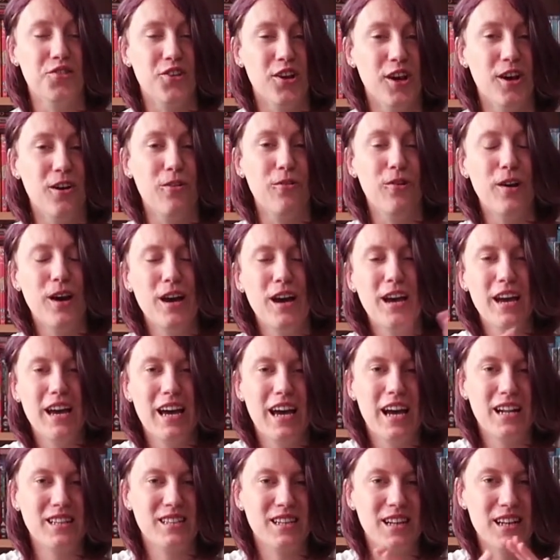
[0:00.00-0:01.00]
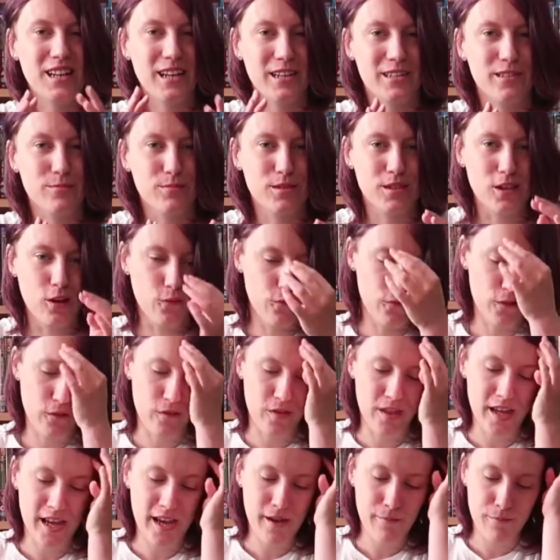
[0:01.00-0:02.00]
So had to clear some stuff
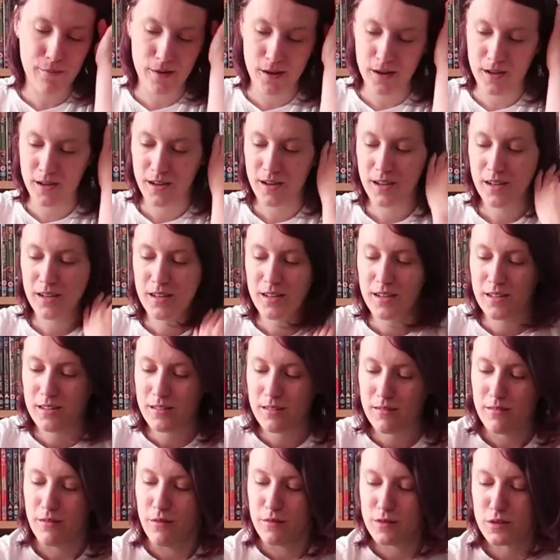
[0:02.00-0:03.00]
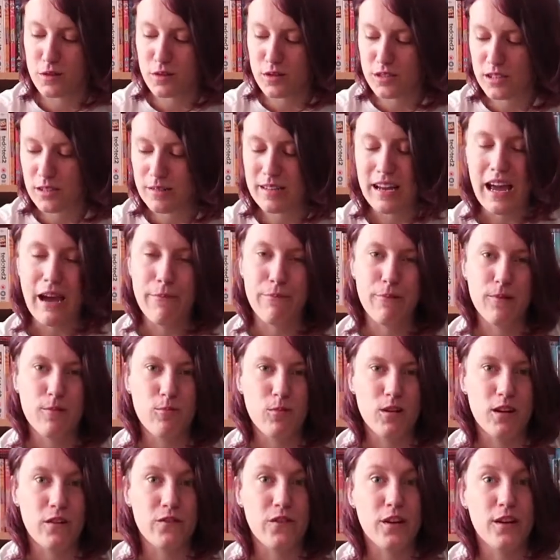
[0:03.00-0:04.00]
off there, but of course it had
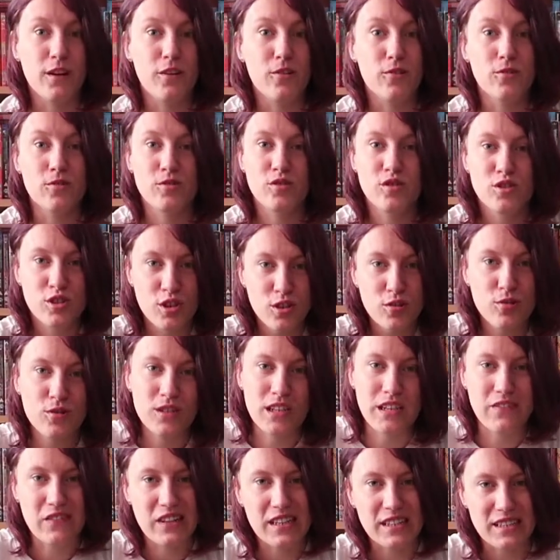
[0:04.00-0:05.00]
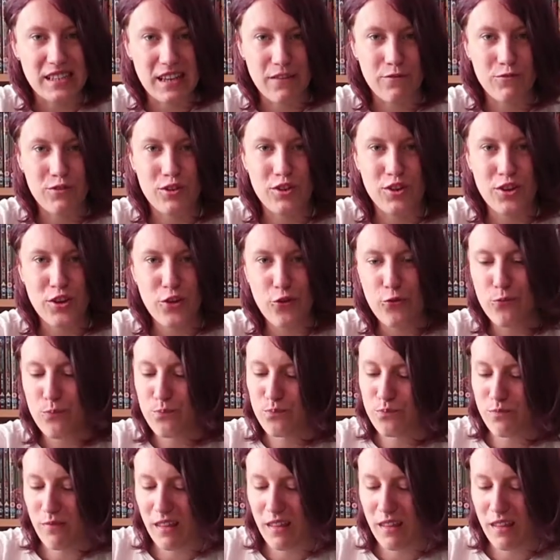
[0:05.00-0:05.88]
happened when I've only got two DVDs left to do.